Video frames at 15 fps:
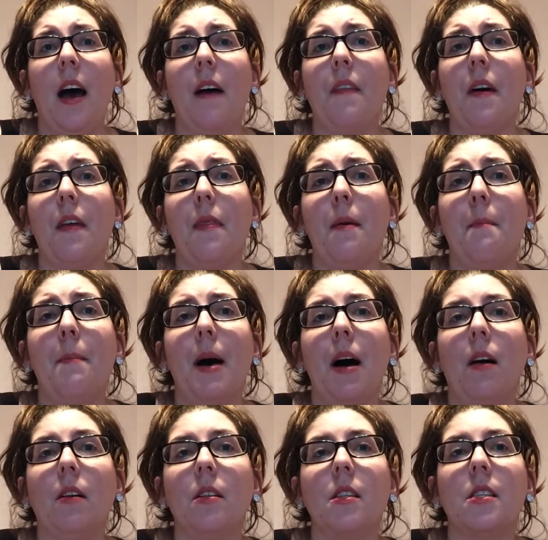And then the
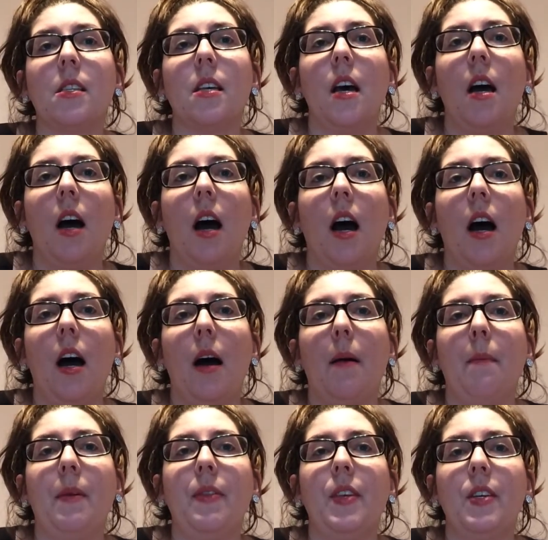melts.
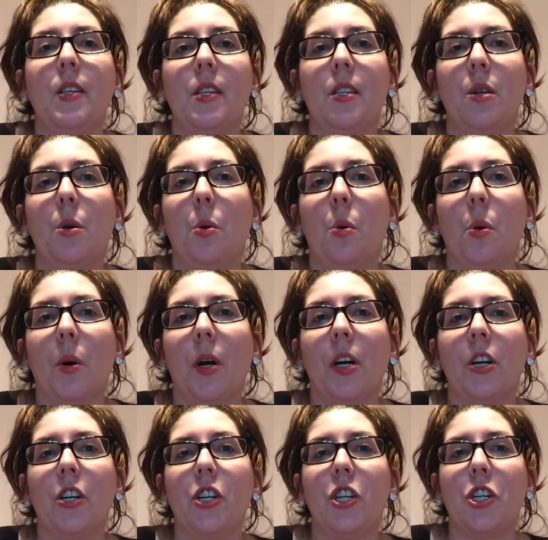But this is an
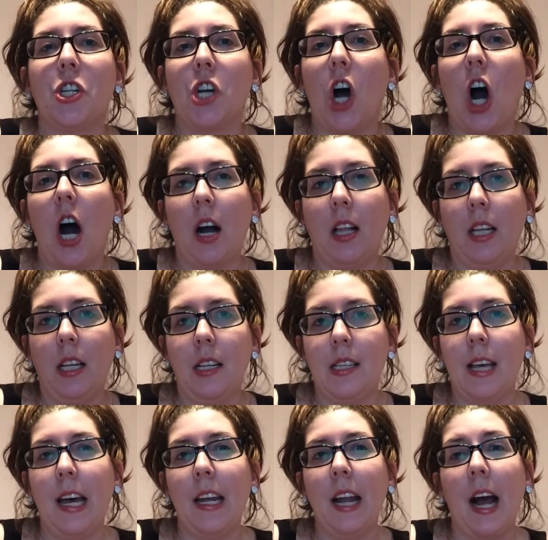orange chocolate
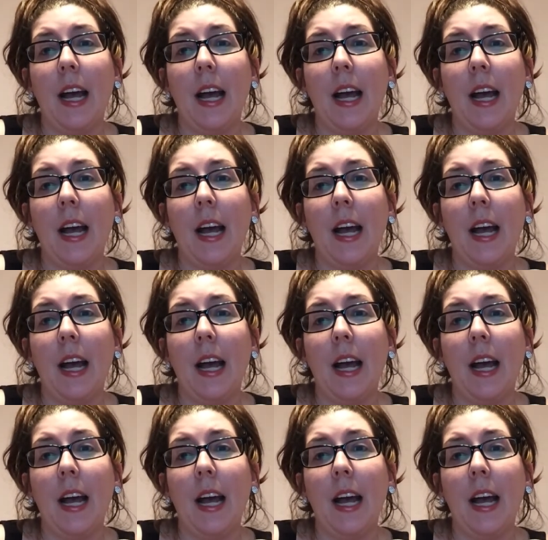scent.